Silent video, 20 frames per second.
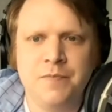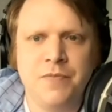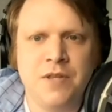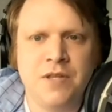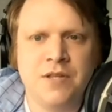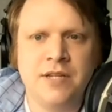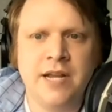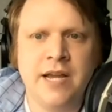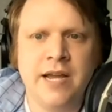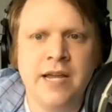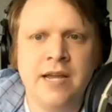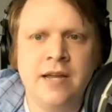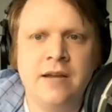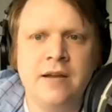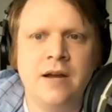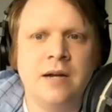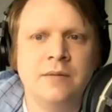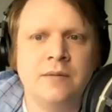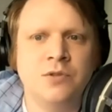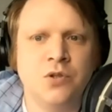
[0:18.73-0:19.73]
Today,
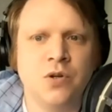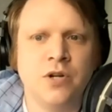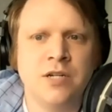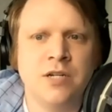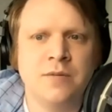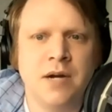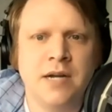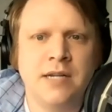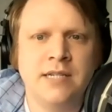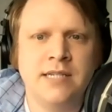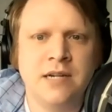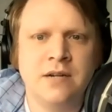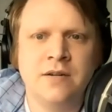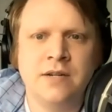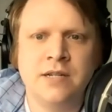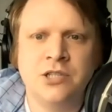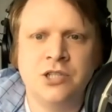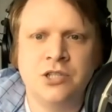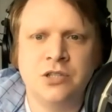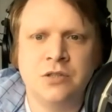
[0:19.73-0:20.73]
I'm joined by
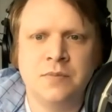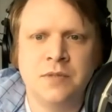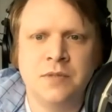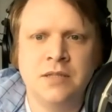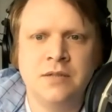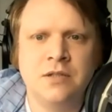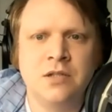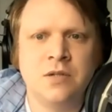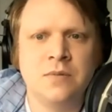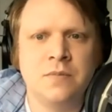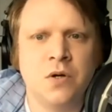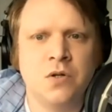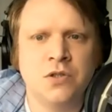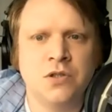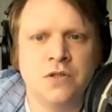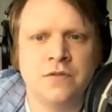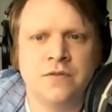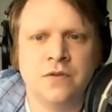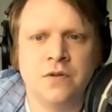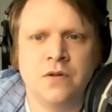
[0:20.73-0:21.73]
Darien Shulman,
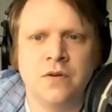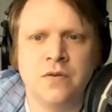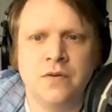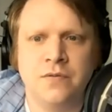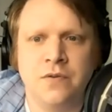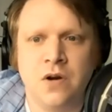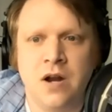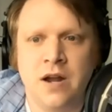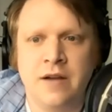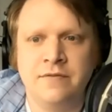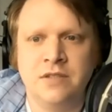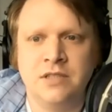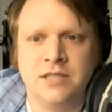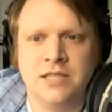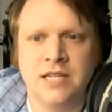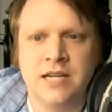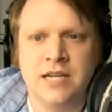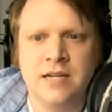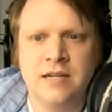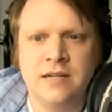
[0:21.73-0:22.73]
composer for Heaven's
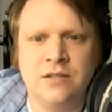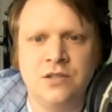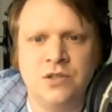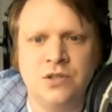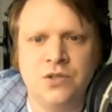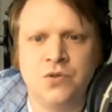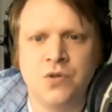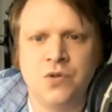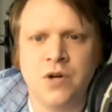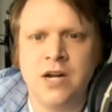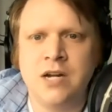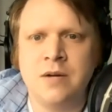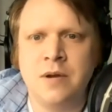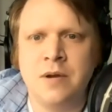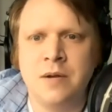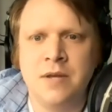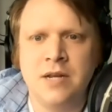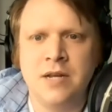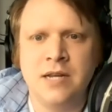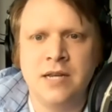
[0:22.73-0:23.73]
Sake, Trial by
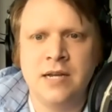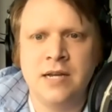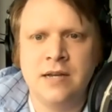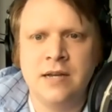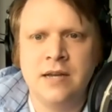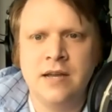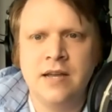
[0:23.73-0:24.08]
Media,